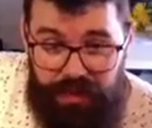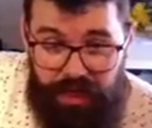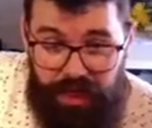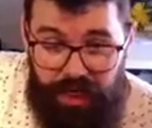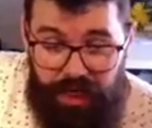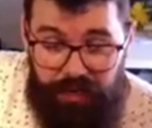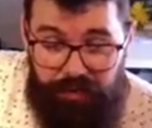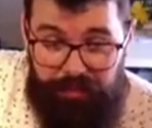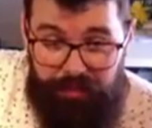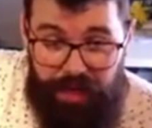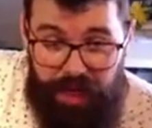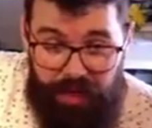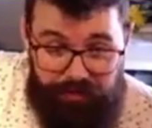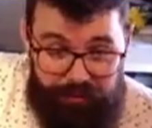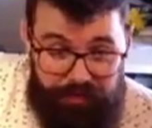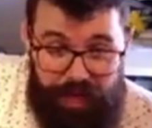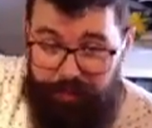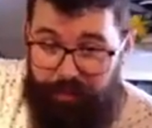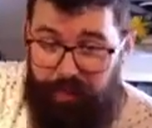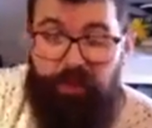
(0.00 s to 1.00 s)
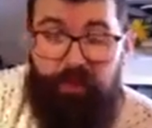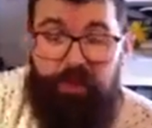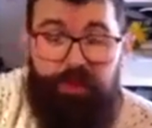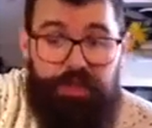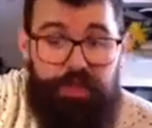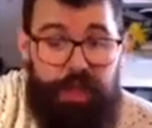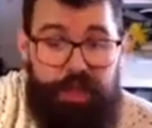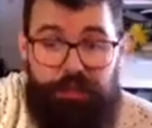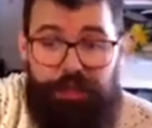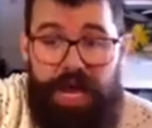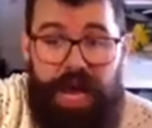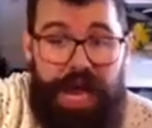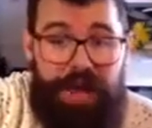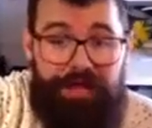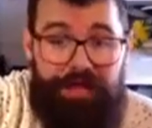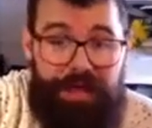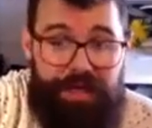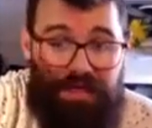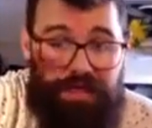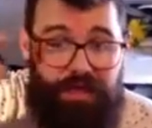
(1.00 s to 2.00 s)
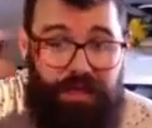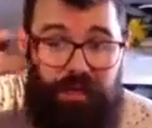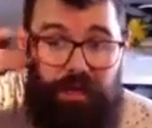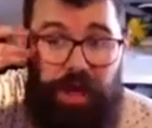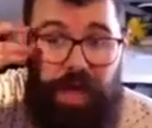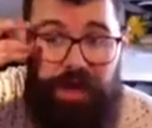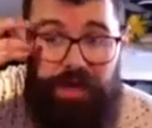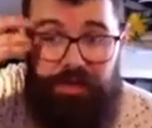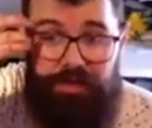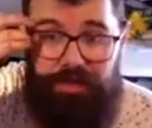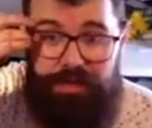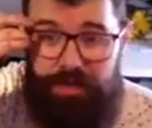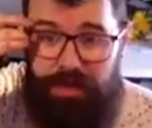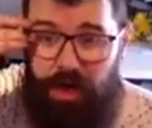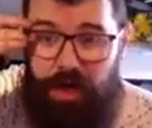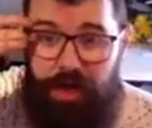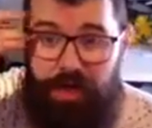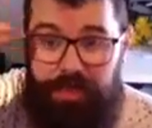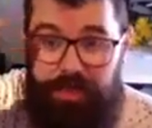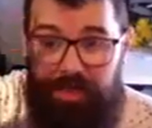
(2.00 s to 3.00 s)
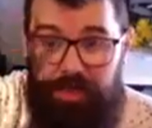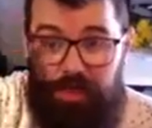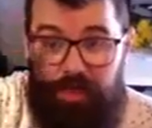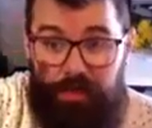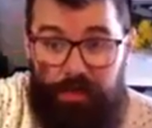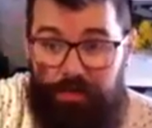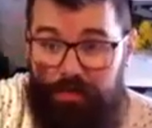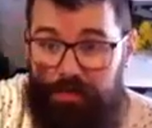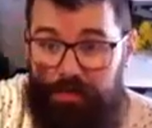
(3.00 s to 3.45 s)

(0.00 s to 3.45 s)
I'm gonna add that to the line of the song too.